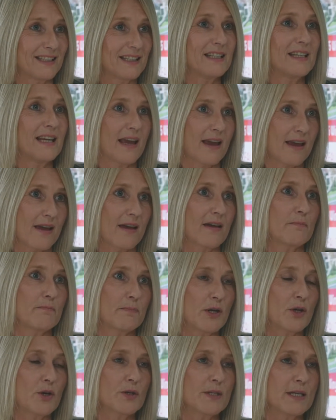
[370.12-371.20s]
Yeah,
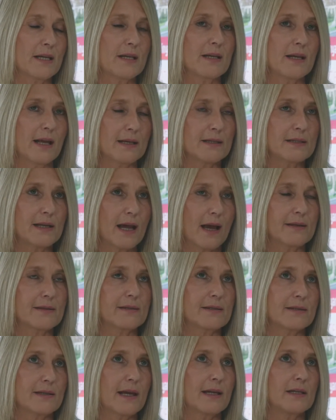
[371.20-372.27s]
because it does
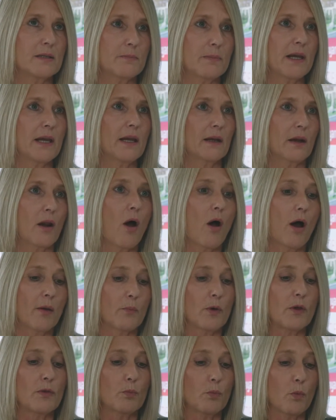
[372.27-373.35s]
need to be in line
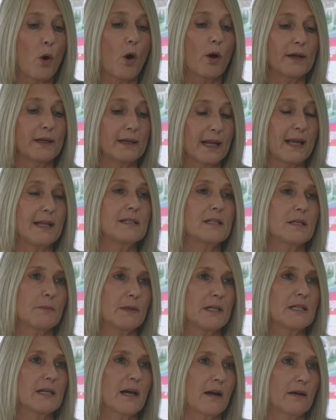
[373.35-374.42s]
with what needs to be
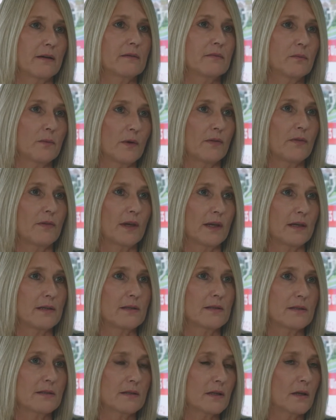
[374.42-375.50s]
done with
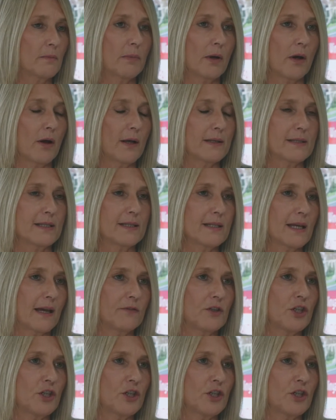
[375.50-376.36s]
these compliance and safety